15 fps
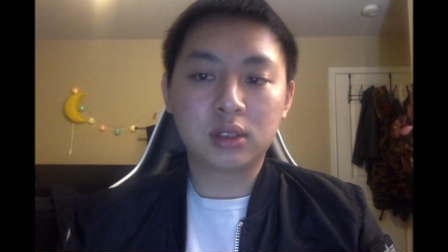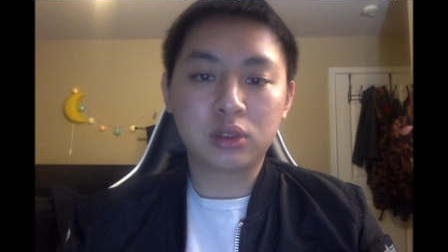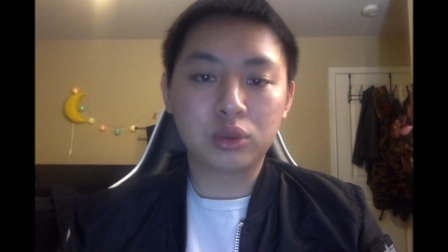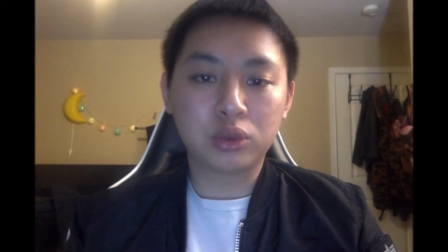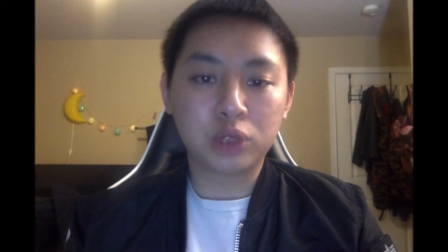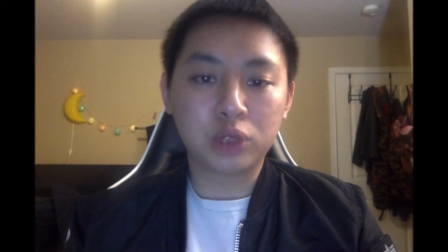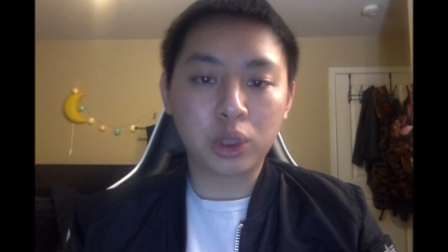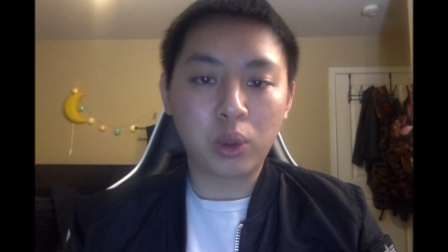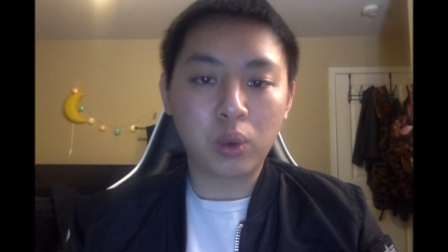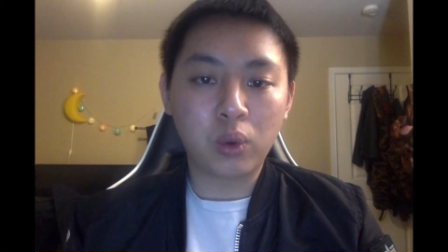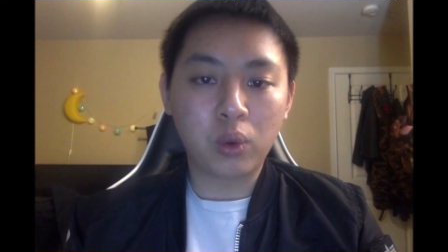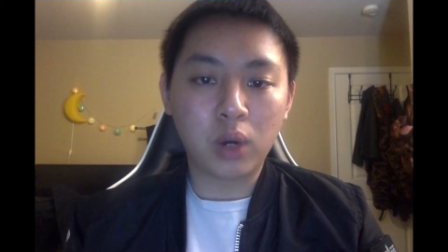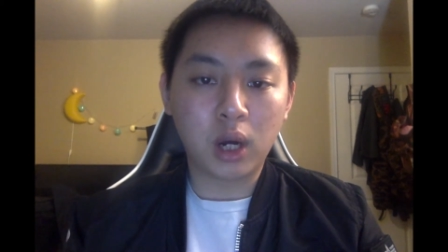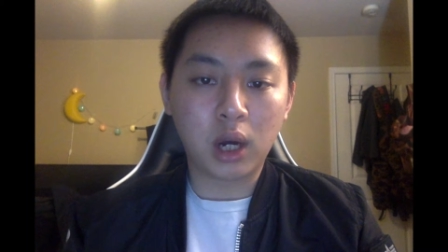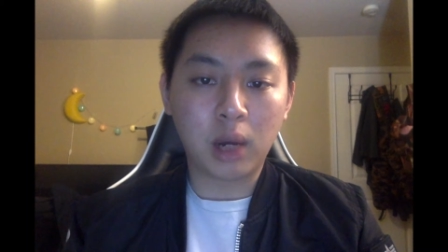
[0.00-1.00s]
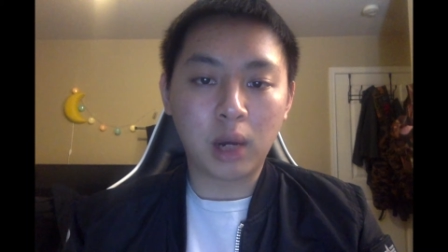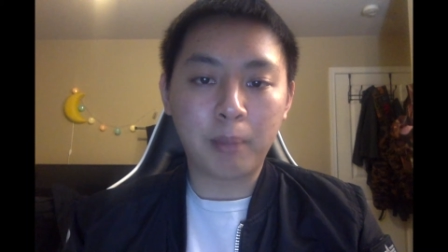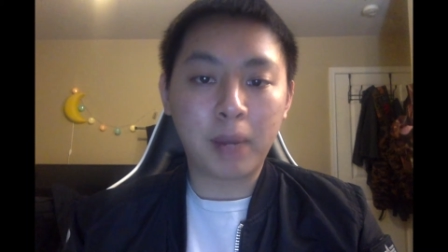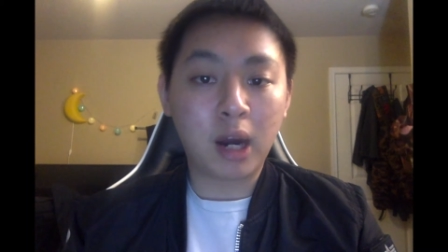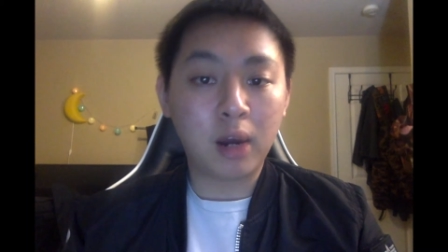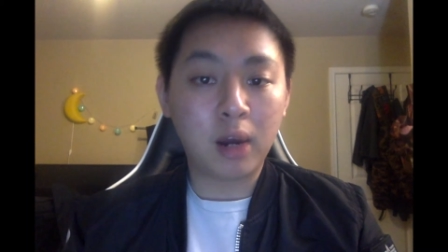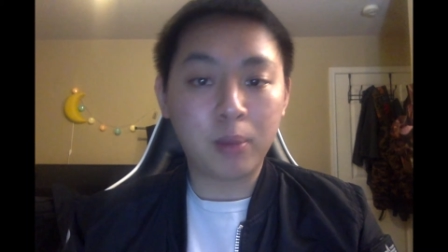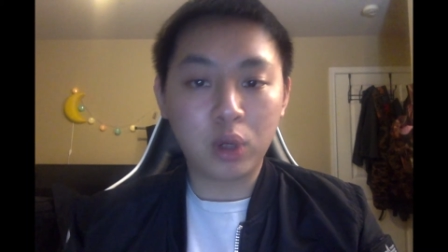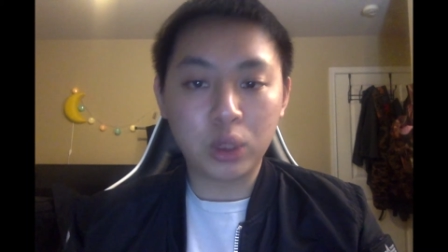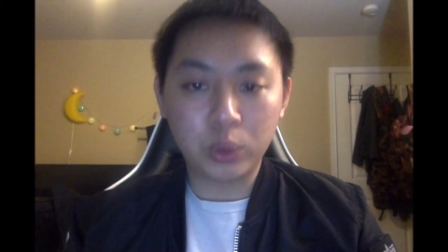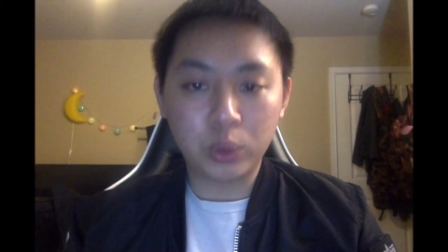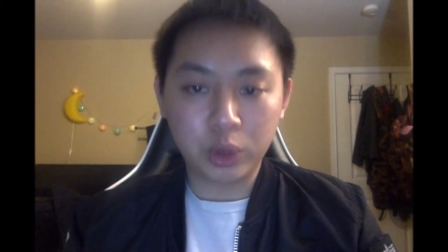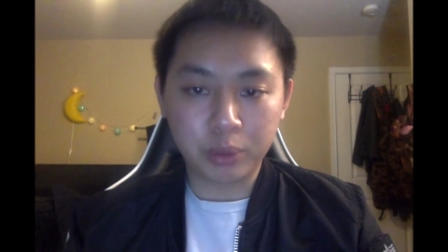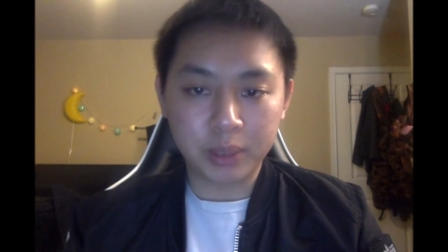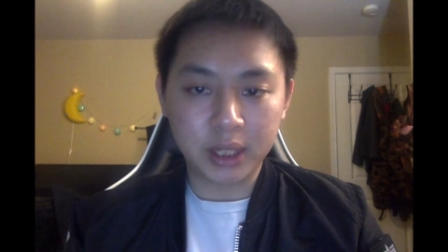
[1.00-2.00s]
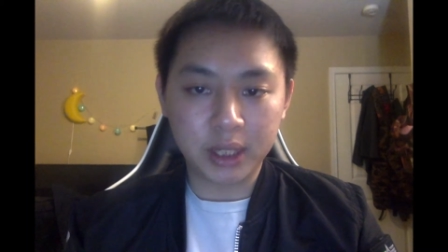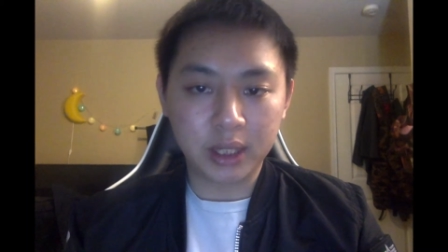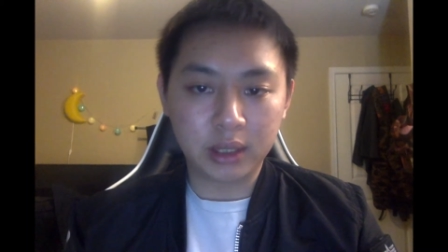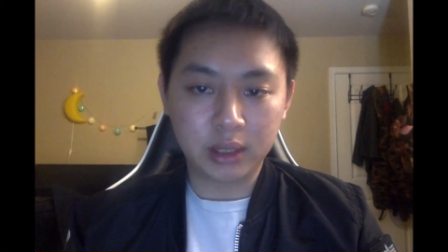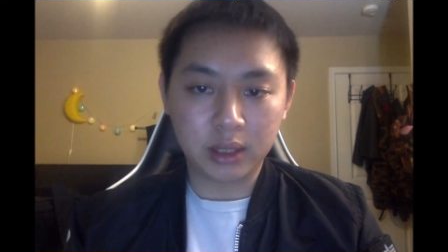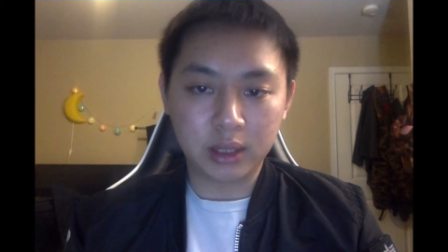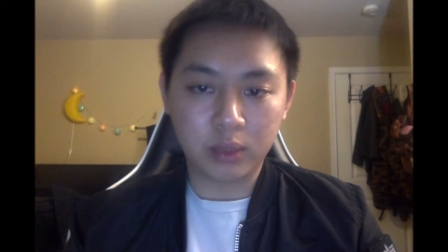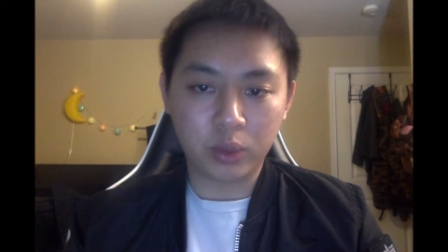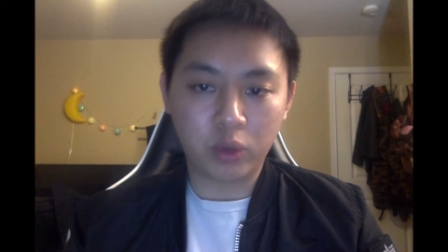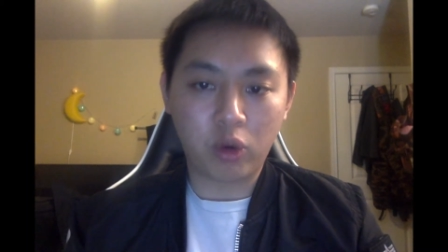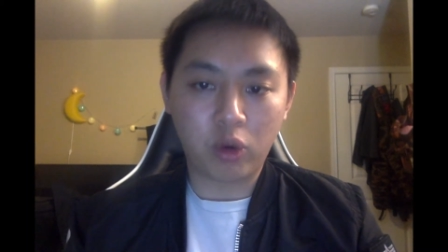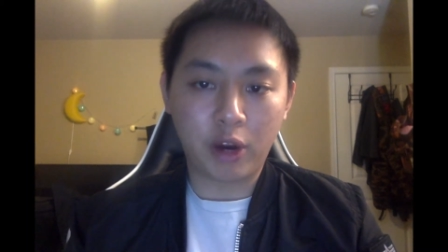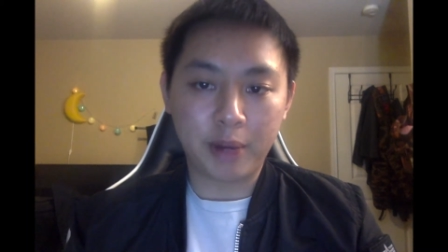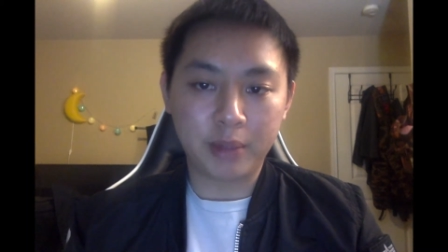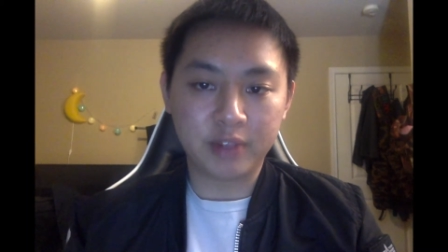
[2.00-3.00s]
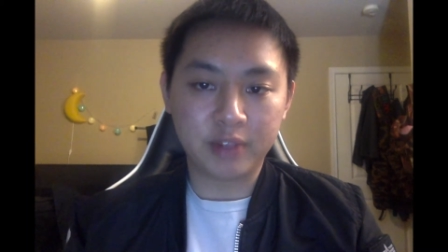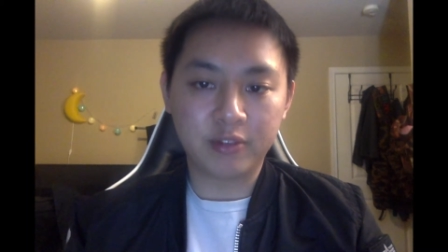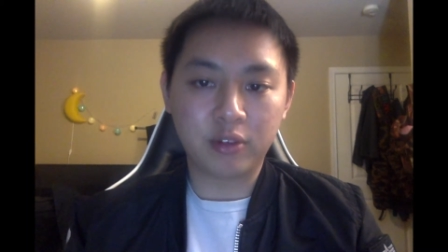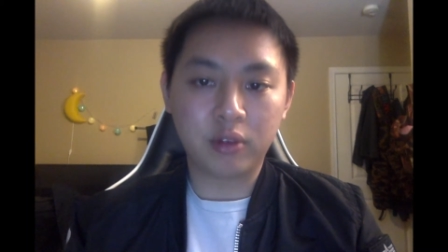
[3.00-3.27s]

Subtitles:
to show PowerPoint will be the requirement